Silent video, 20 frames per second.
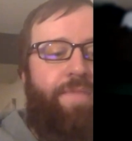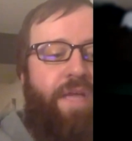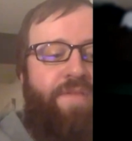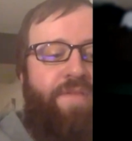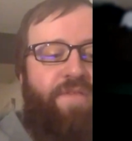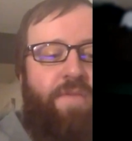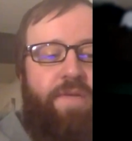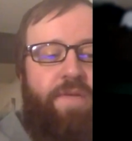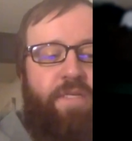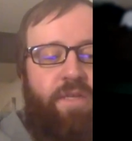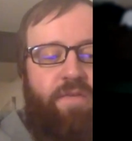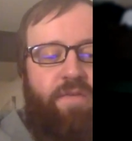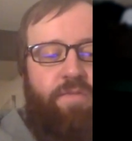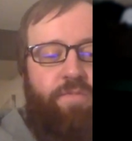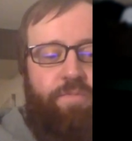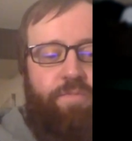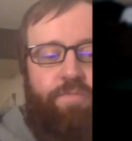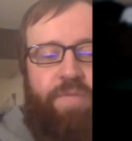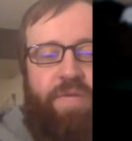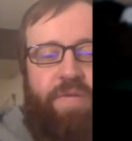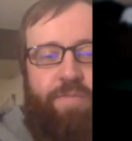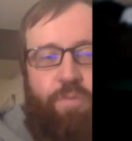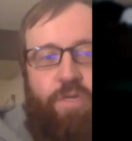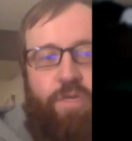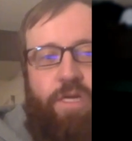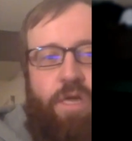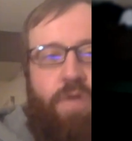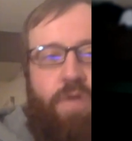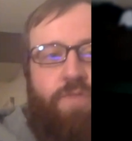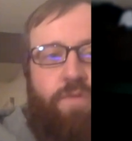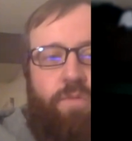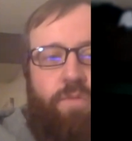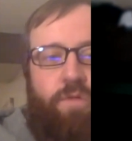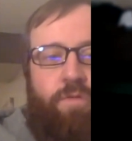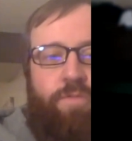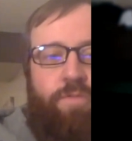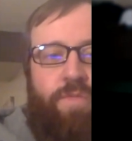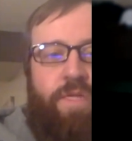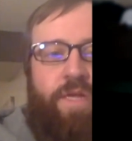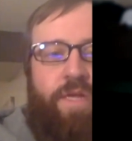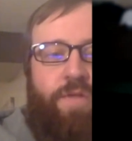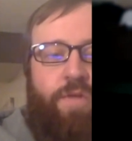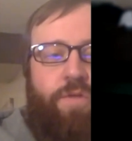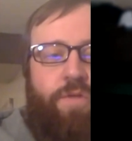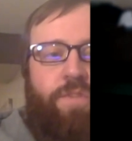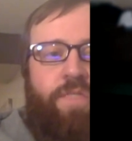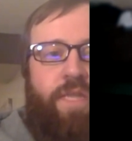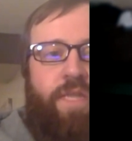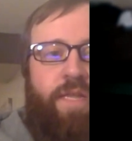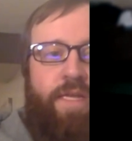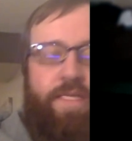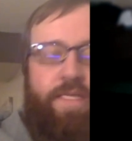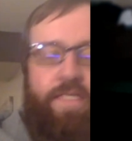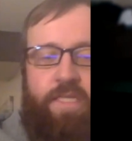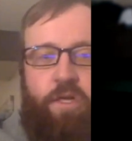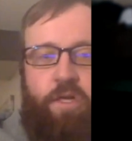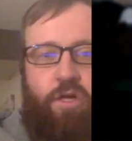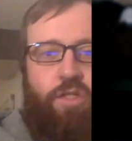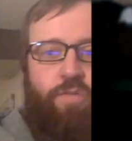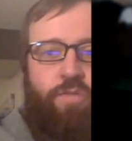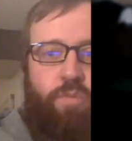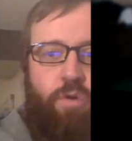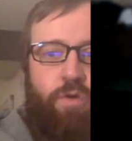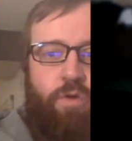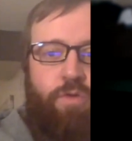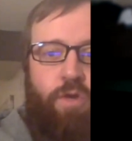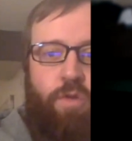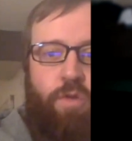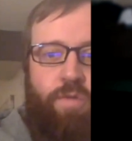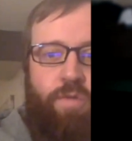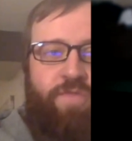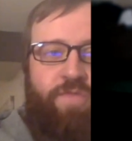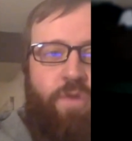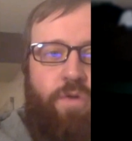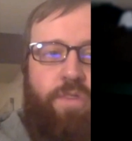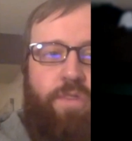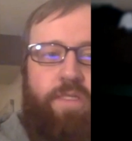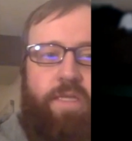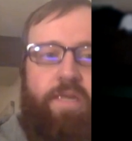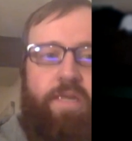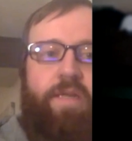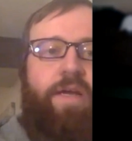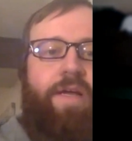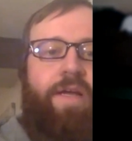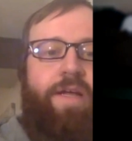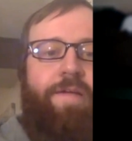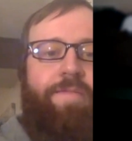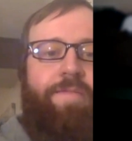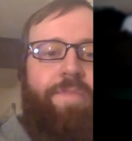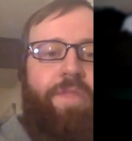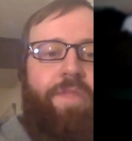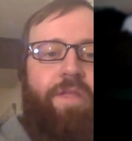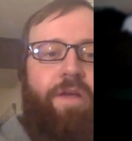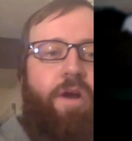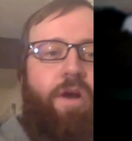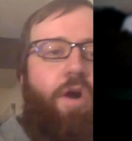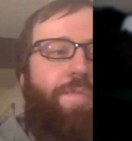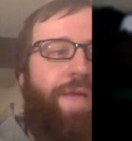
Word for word: I found myself being pretty comfortable in those yeah. settings in a large boardroom with folks that all